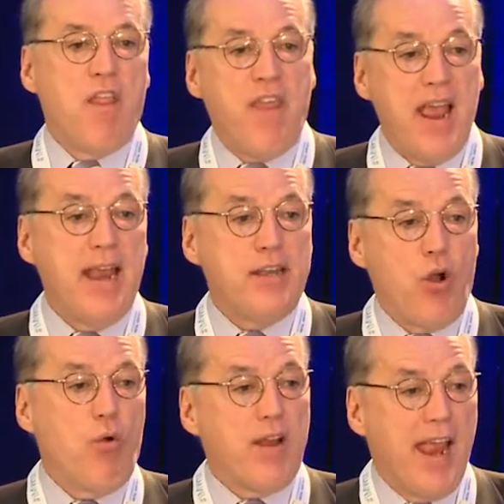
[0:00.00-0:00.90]
They
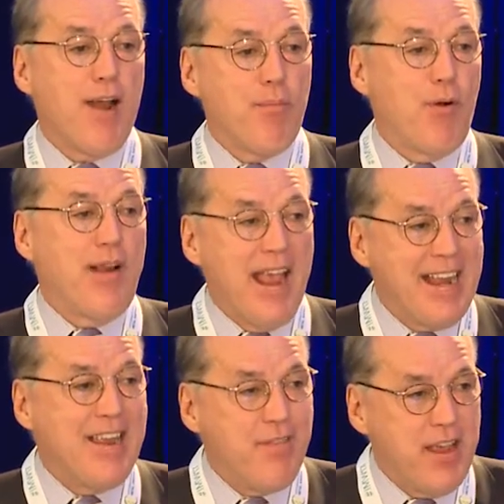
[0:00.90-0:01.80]
don't care about
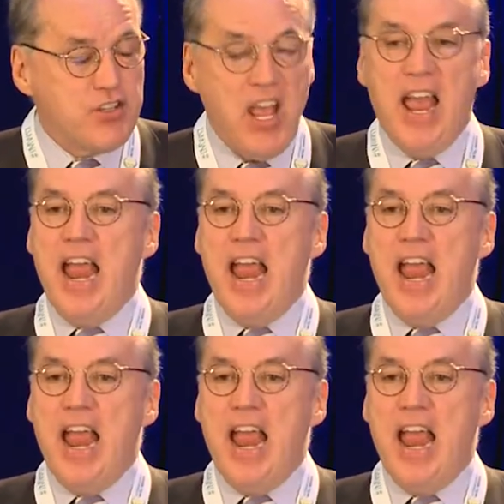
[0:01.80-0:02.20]
NAVs.